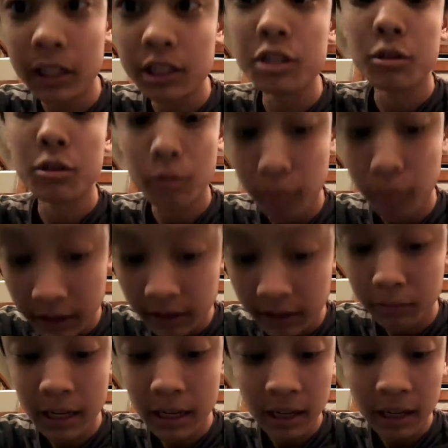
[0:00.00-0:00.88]
real well.
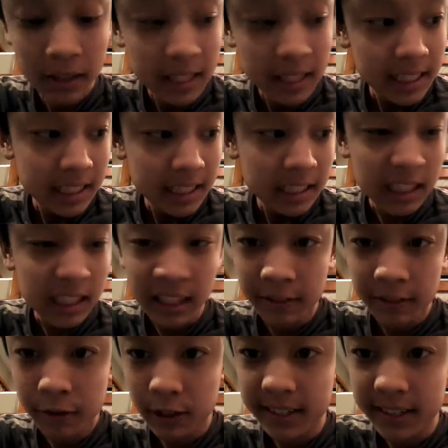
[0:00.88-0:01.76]

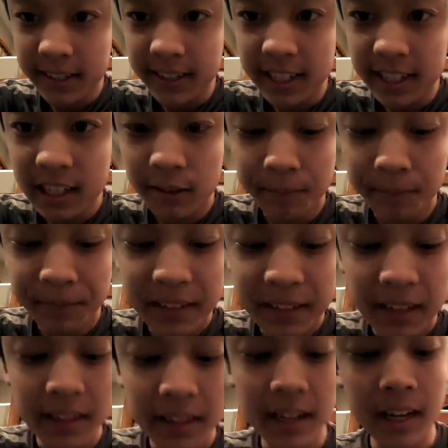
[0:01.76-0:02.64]
Unfortunately,
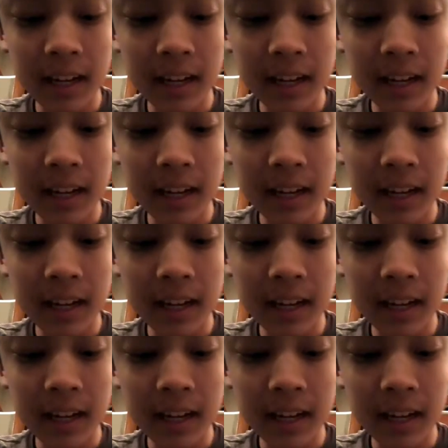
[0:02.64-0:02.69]
though,